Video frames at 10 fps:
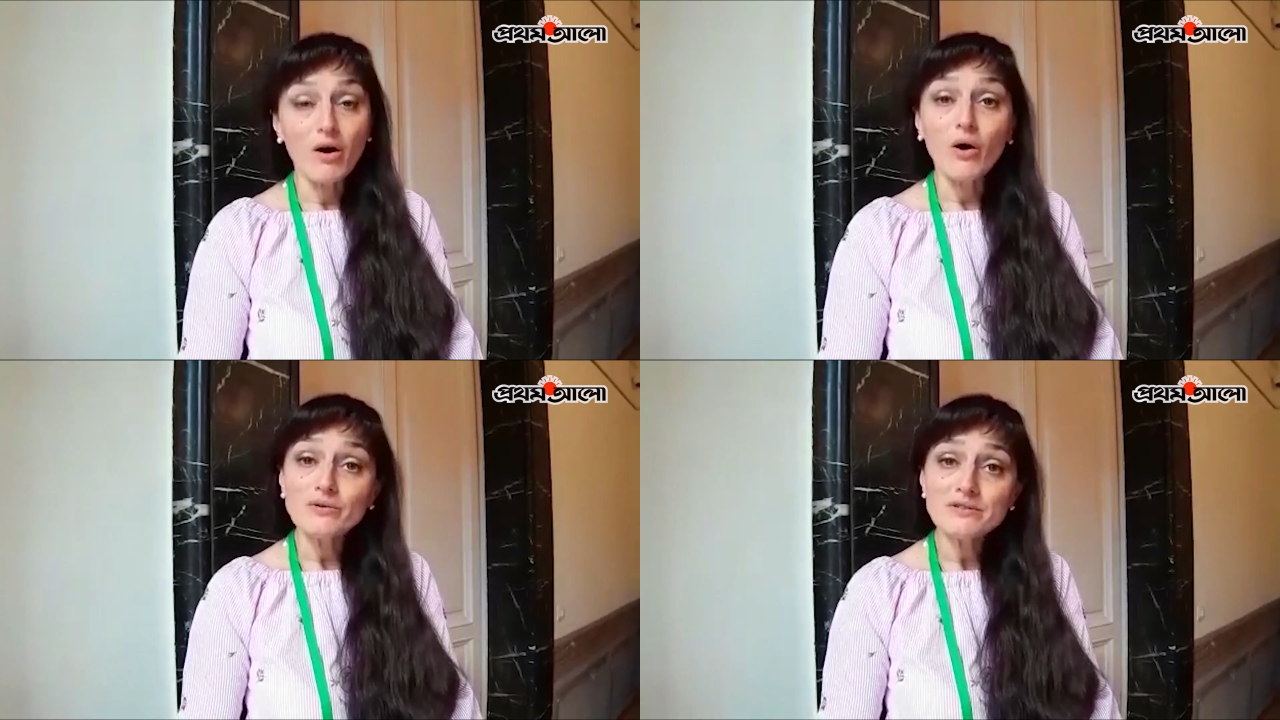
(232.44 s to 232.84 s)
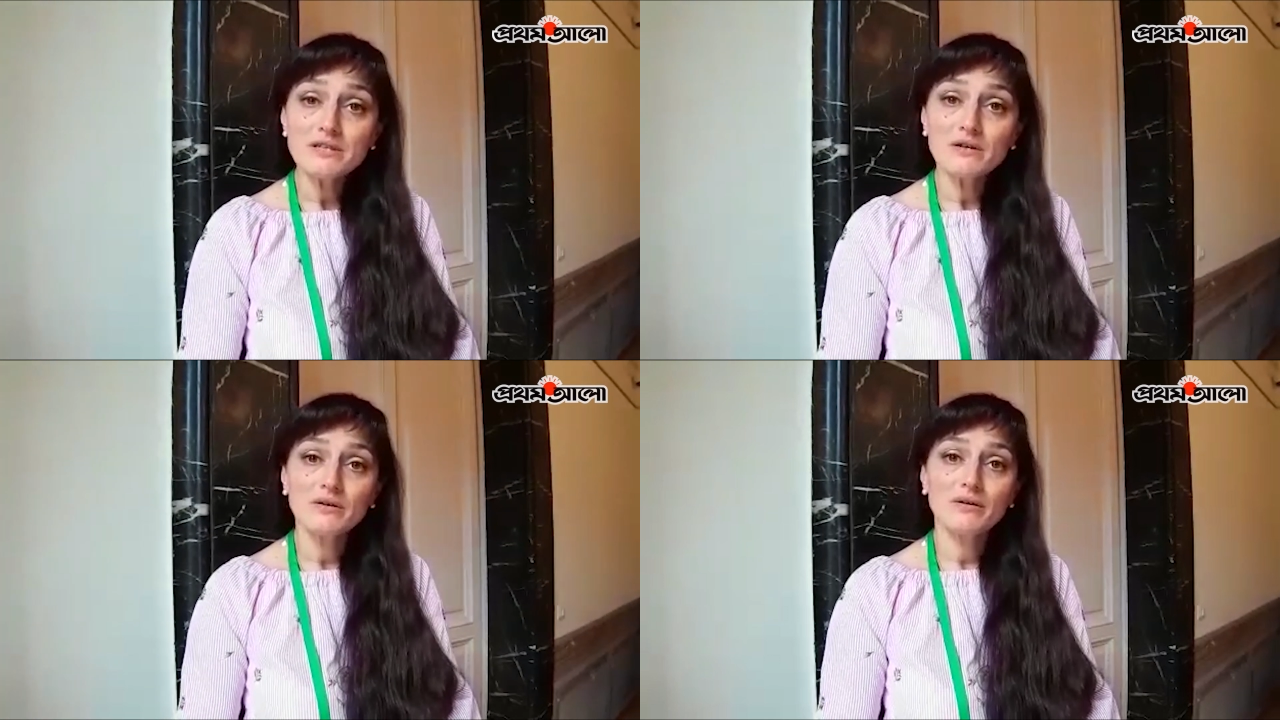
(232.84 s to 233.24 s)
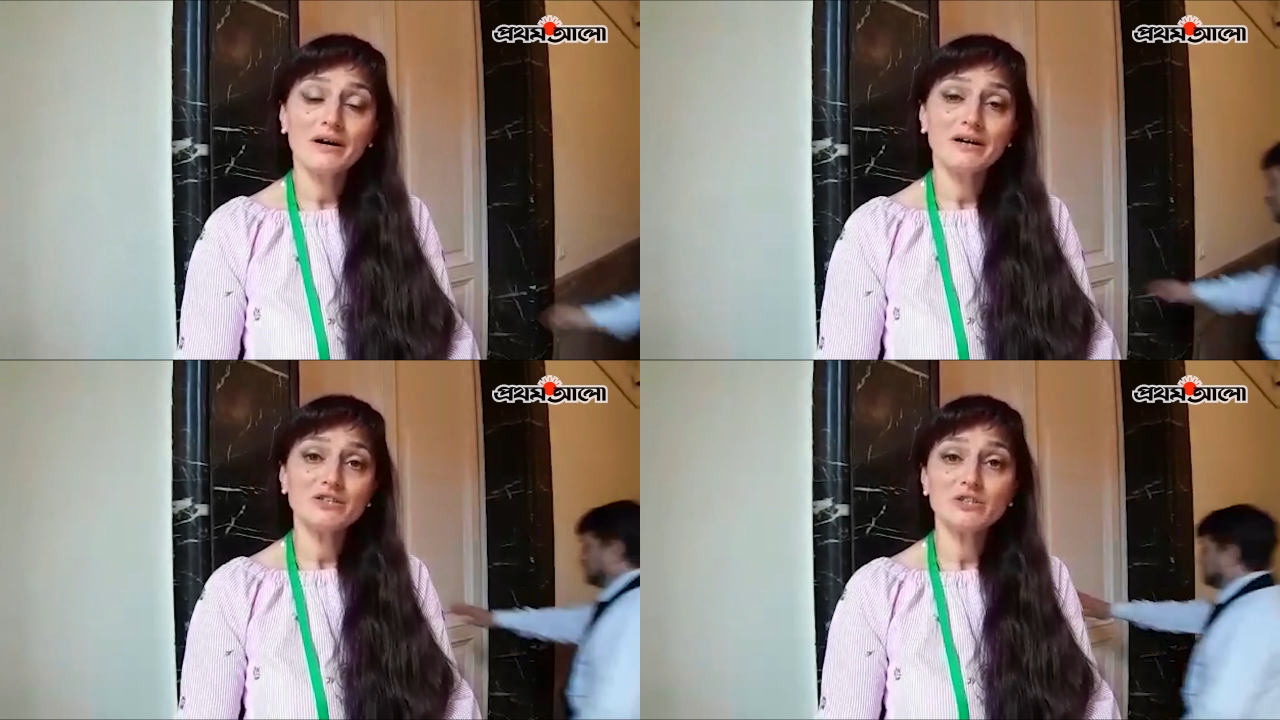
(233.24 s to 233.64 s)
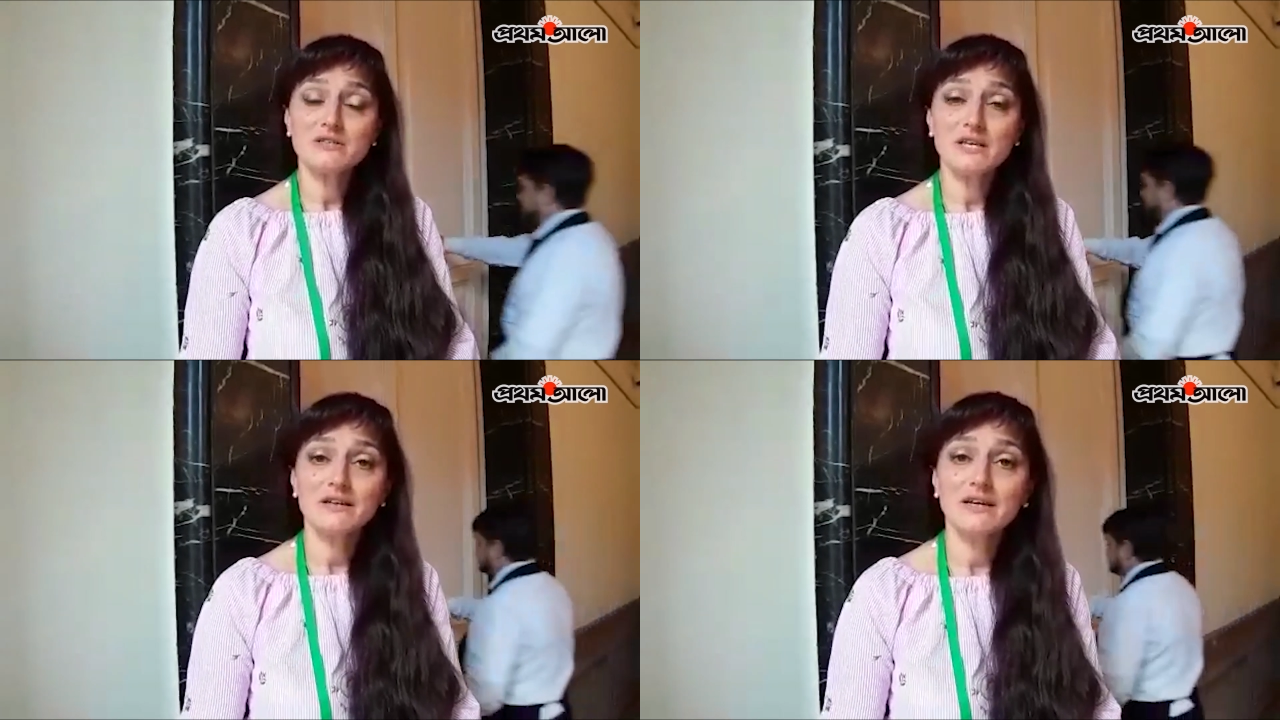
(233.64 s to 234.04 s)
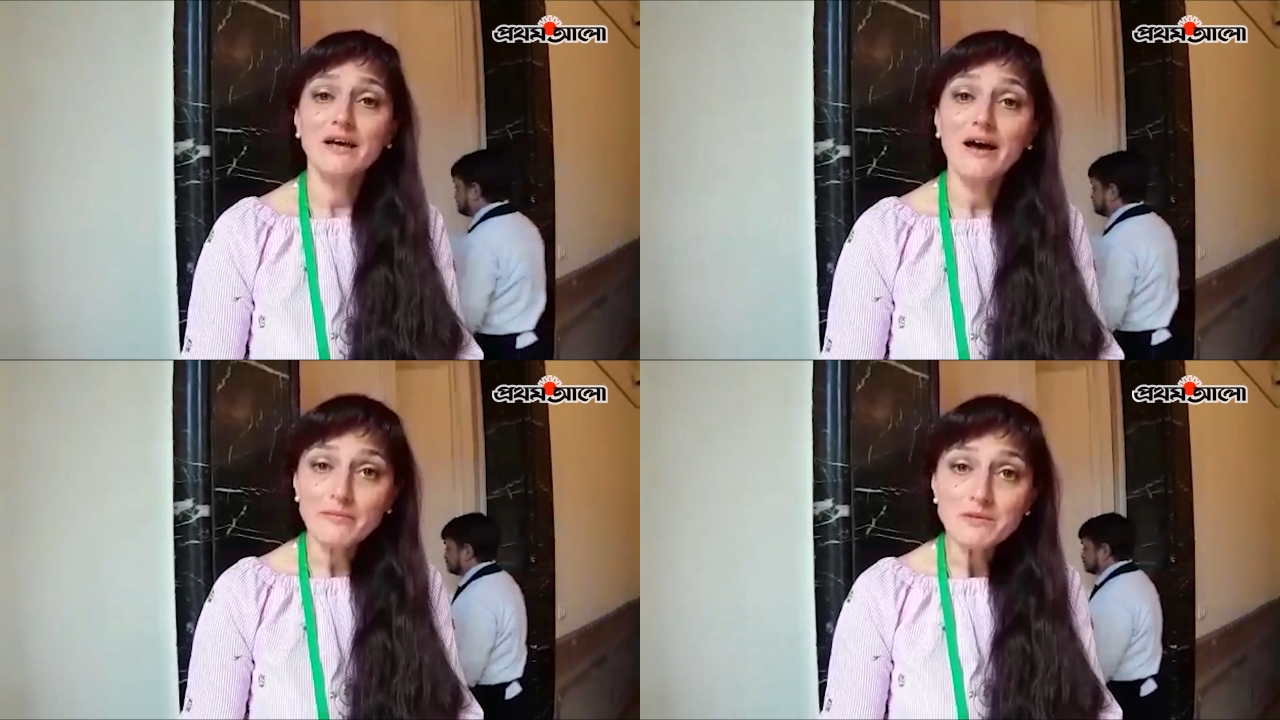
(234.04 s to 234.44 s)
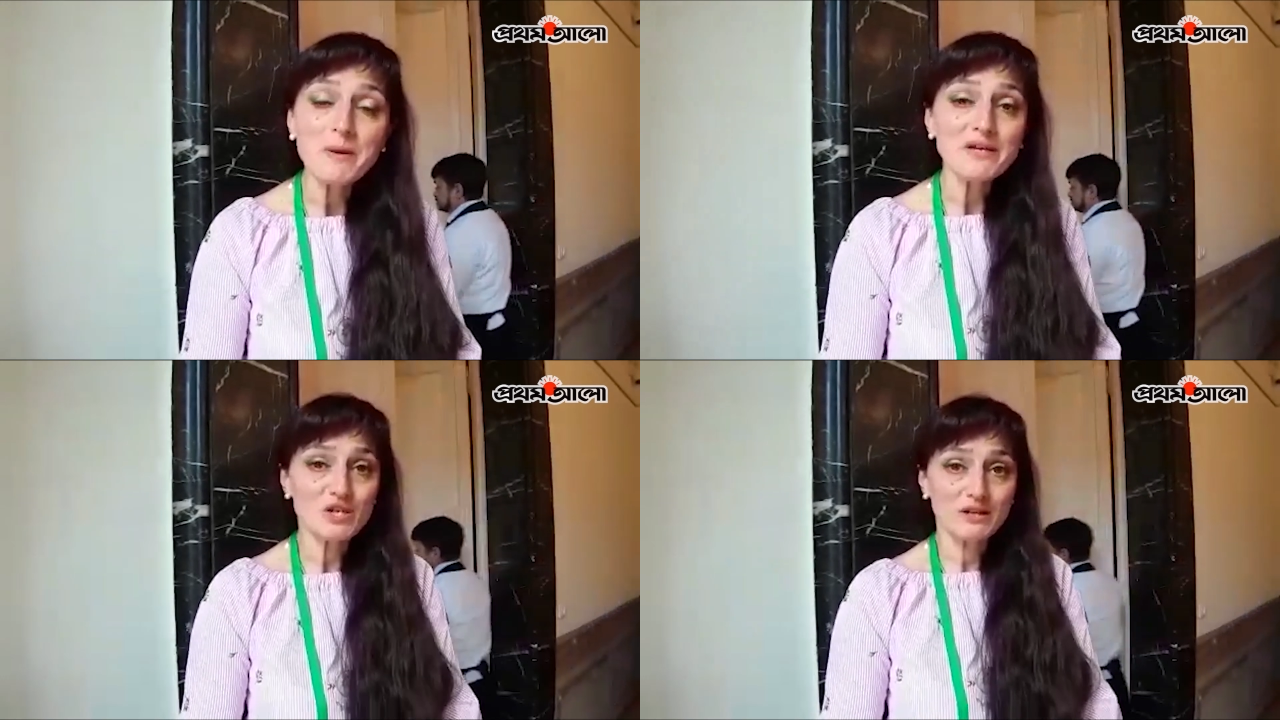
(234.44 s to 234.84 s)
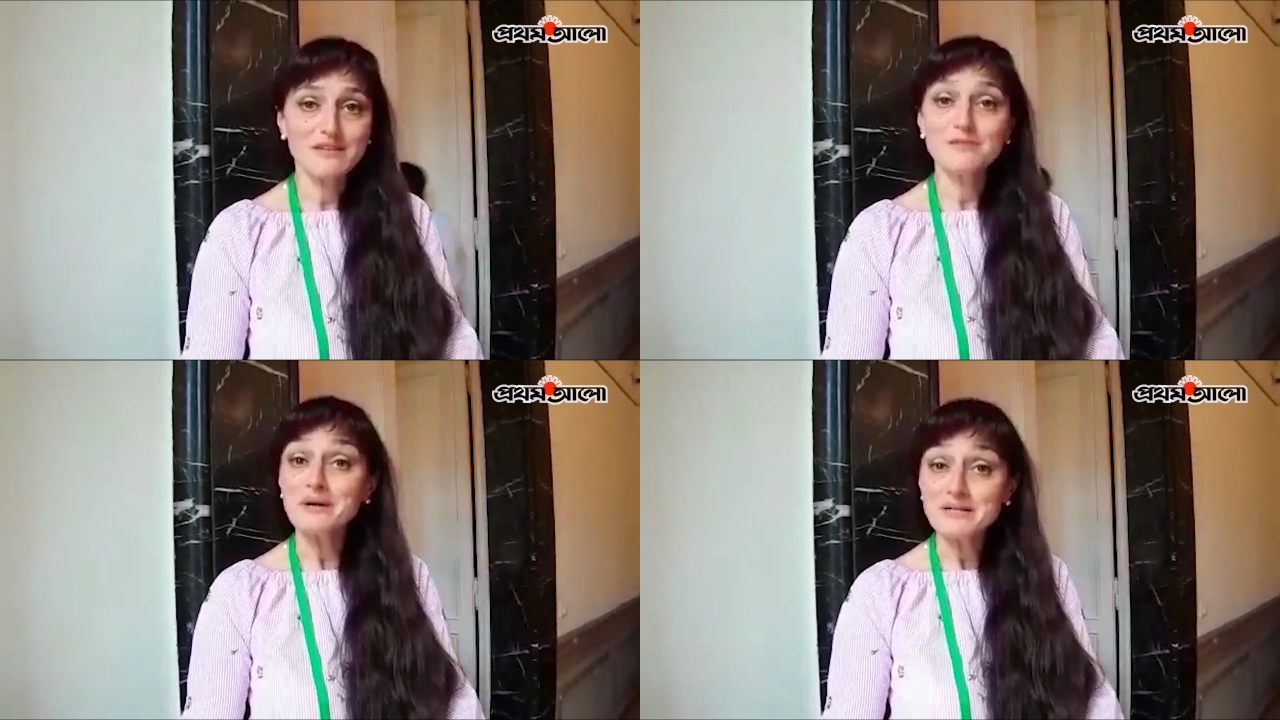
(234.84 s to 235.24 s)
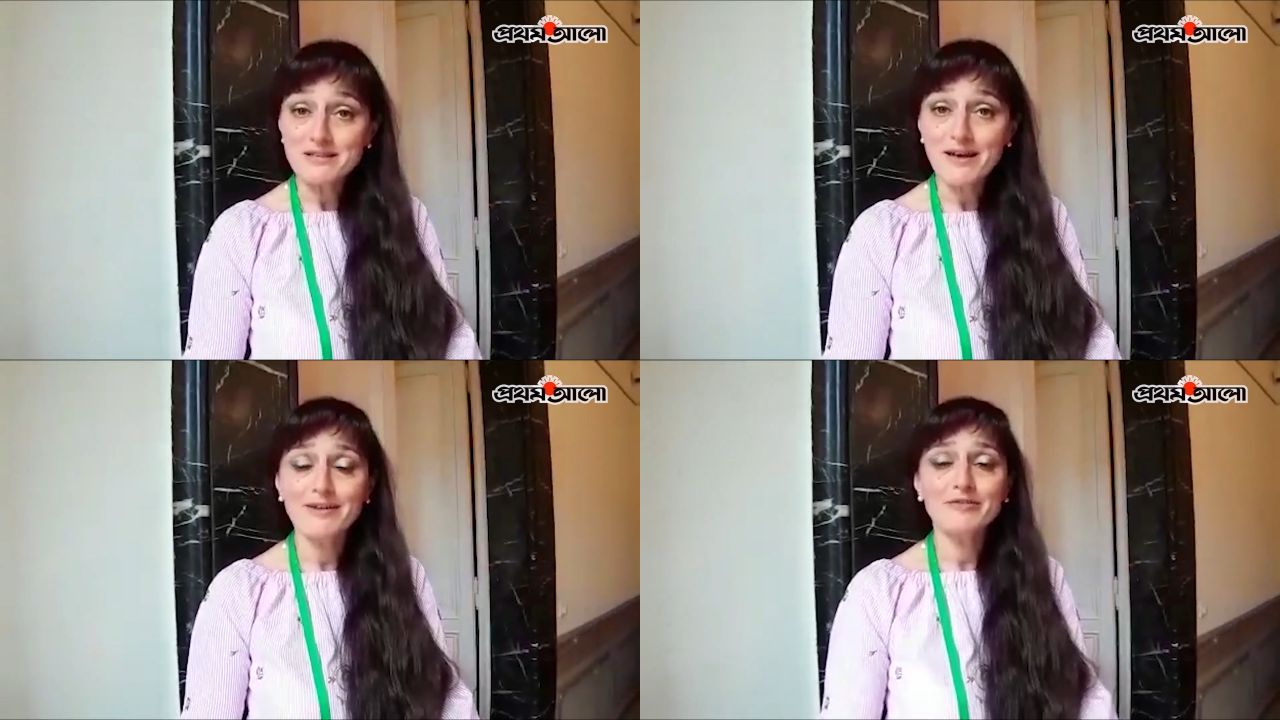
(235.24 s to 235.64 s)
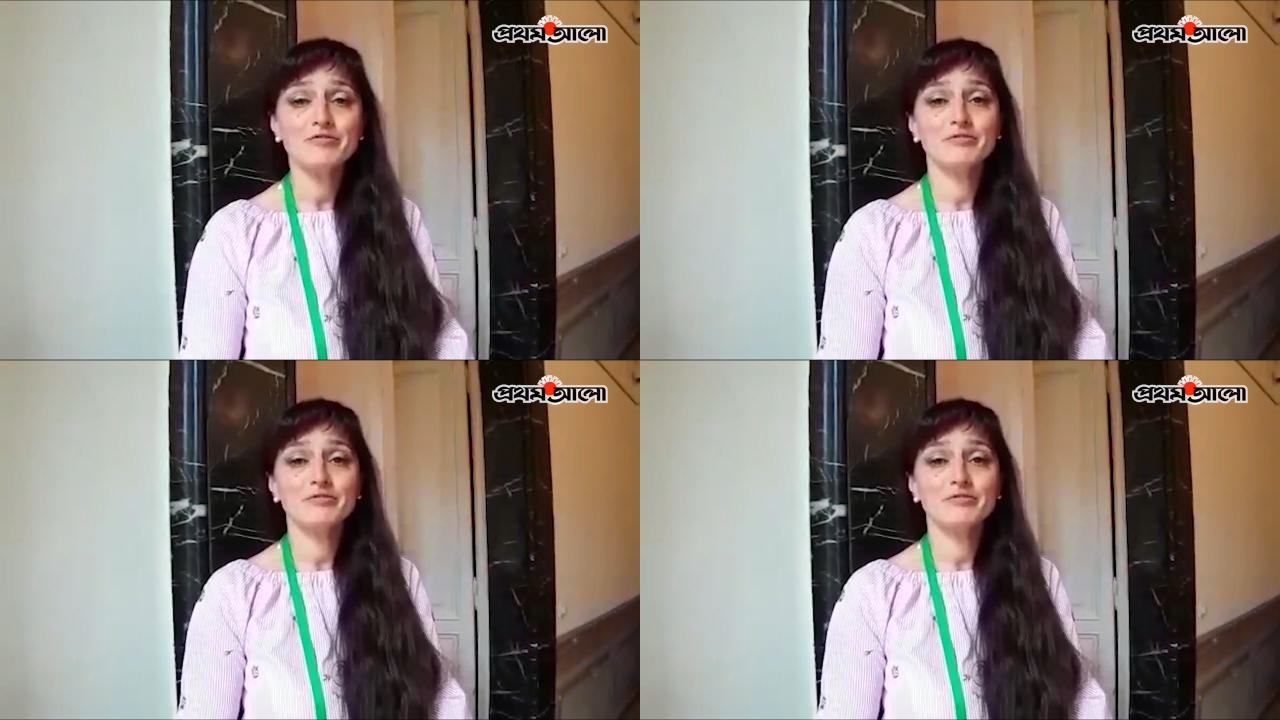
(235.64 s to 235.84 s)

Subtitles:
Also, I should say that I'm specialized myself